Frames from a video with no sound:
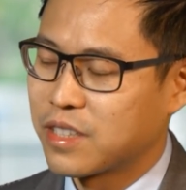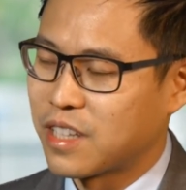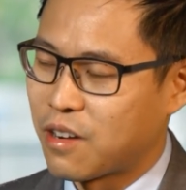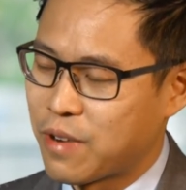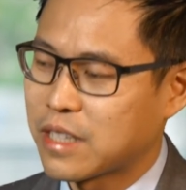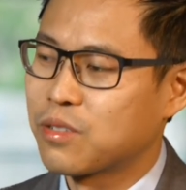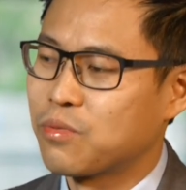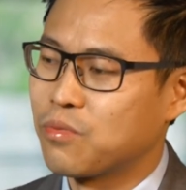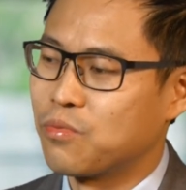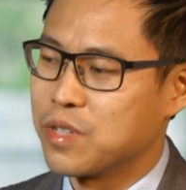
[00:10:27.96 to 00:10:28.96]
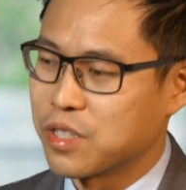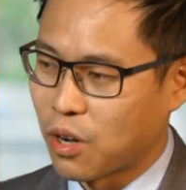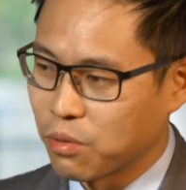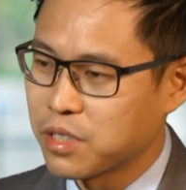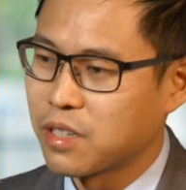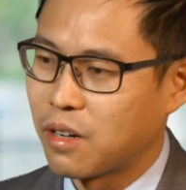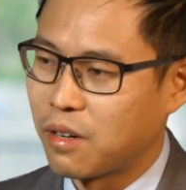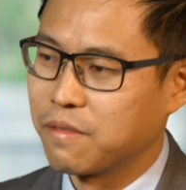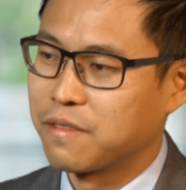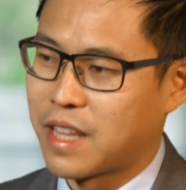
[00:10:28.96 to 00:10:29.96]
direct result
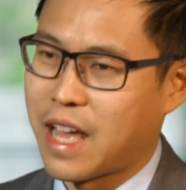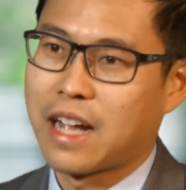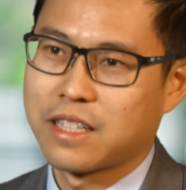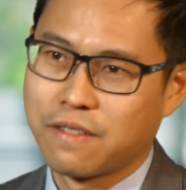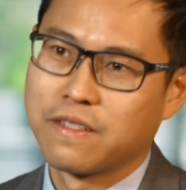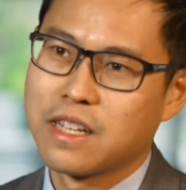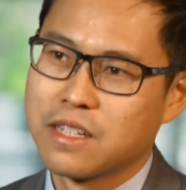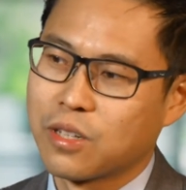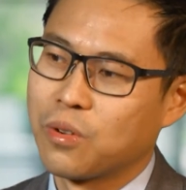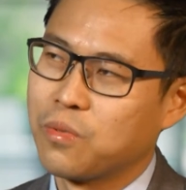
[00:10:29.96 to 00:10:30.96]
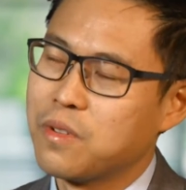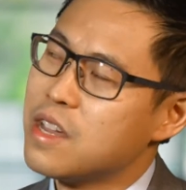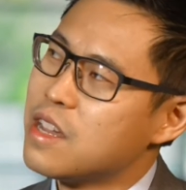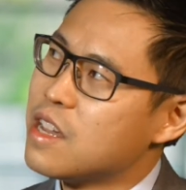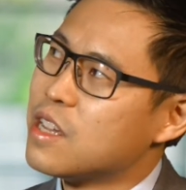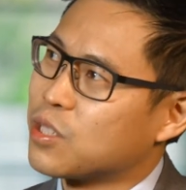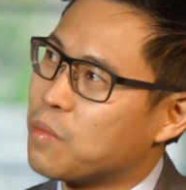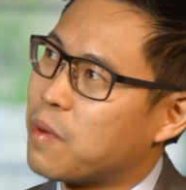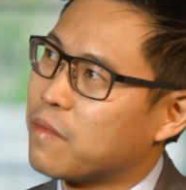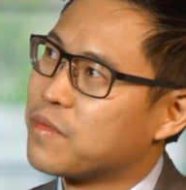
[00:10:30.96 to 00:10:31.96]
of their activity. So
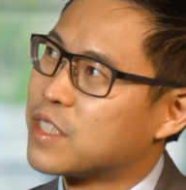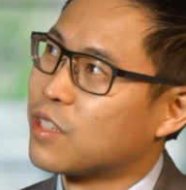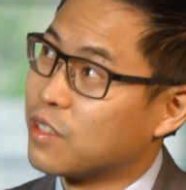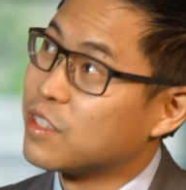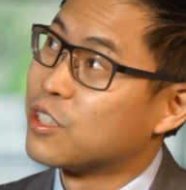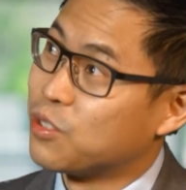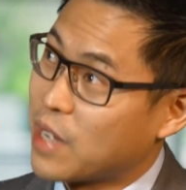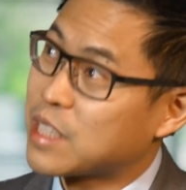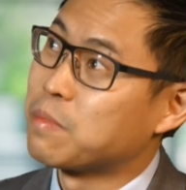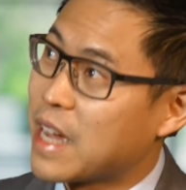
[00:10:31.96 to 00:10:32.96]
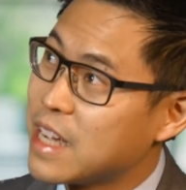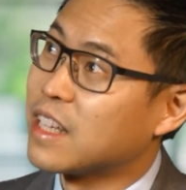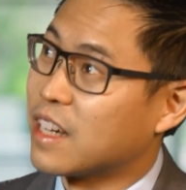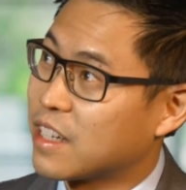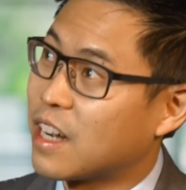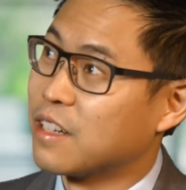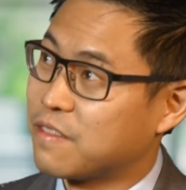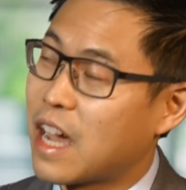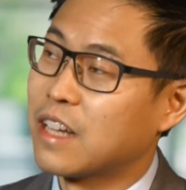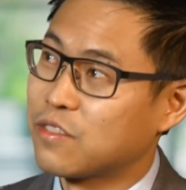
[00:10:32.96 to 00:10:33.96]
to explain that, I kind of
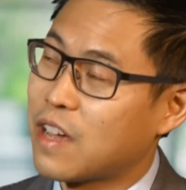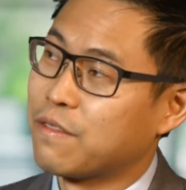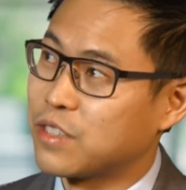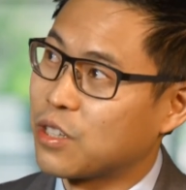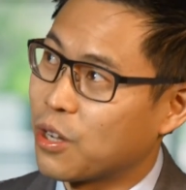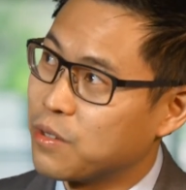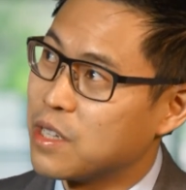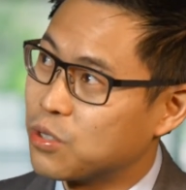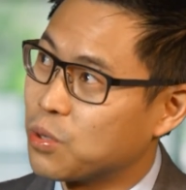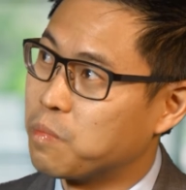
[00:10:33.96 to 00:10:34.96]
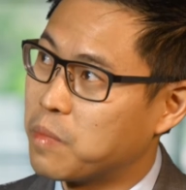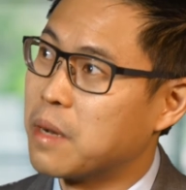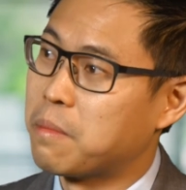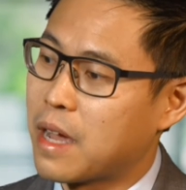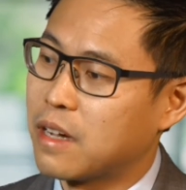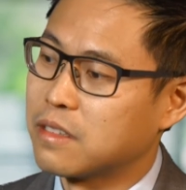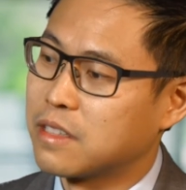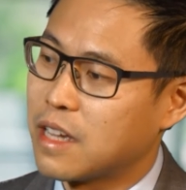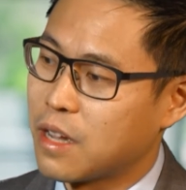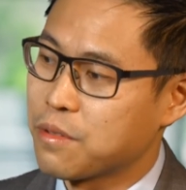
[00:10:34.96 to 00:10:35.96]
have to go into a bit about
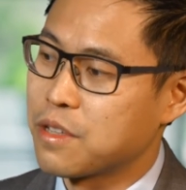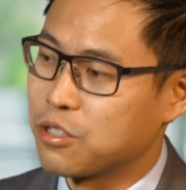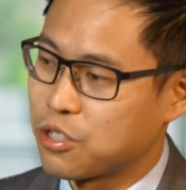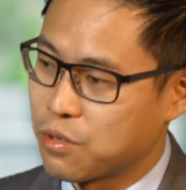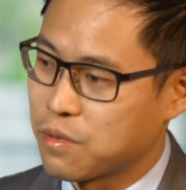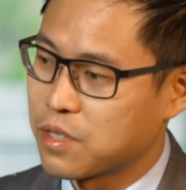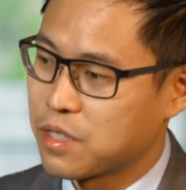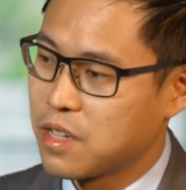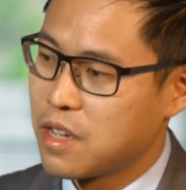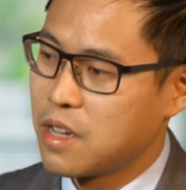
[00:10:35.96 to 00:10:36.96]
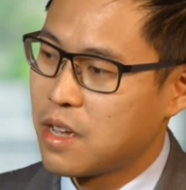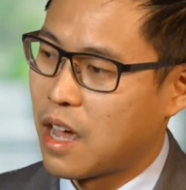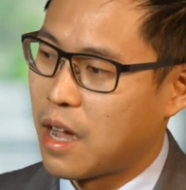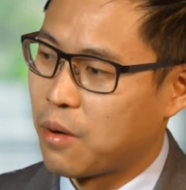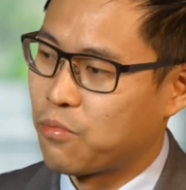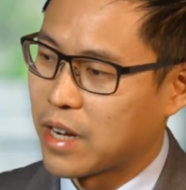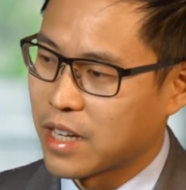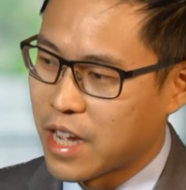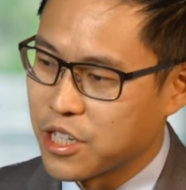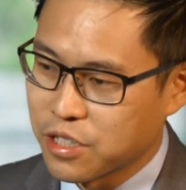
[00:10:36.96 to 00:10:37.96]
the health insurance
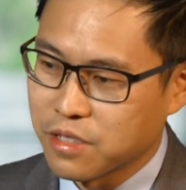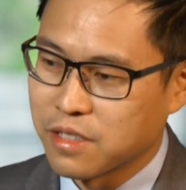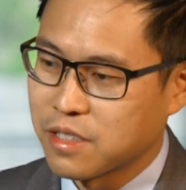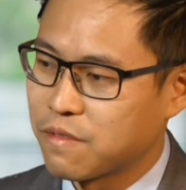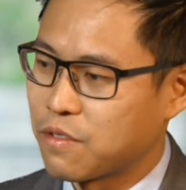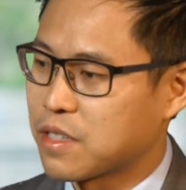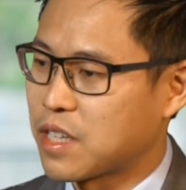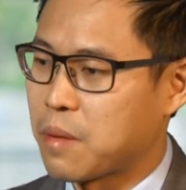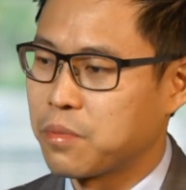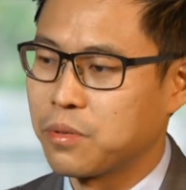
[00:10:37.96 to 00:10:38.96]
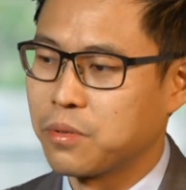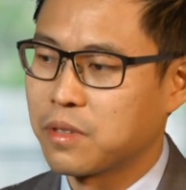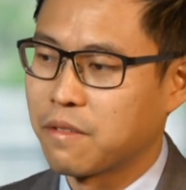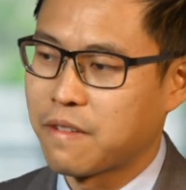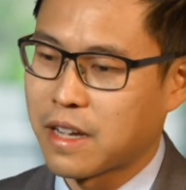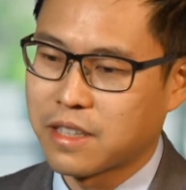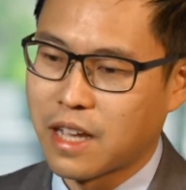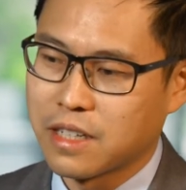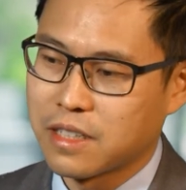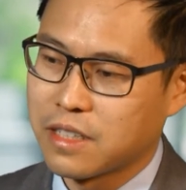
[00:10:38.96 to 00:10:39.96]
regulations. For example, the fact
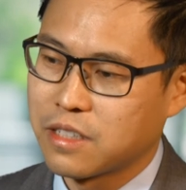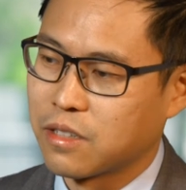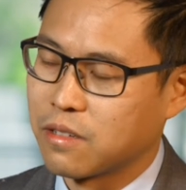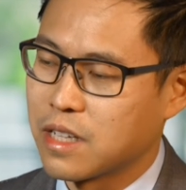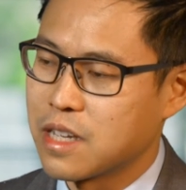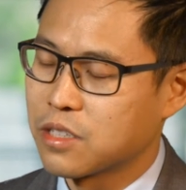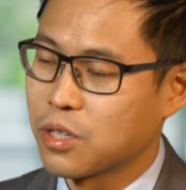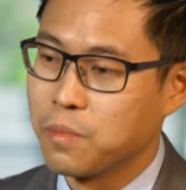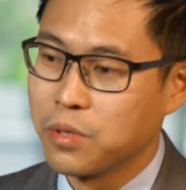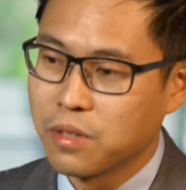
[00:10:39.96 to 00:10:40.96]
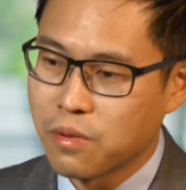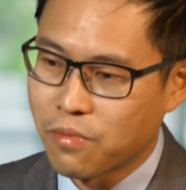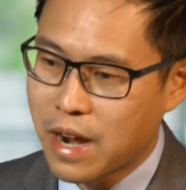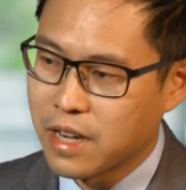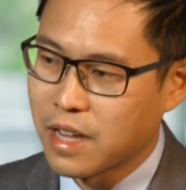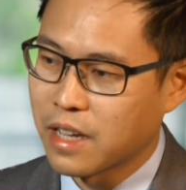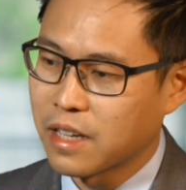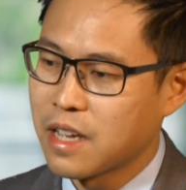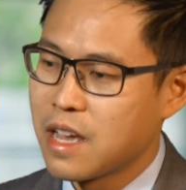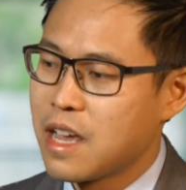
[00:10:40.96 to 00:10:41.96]
that there's community rating,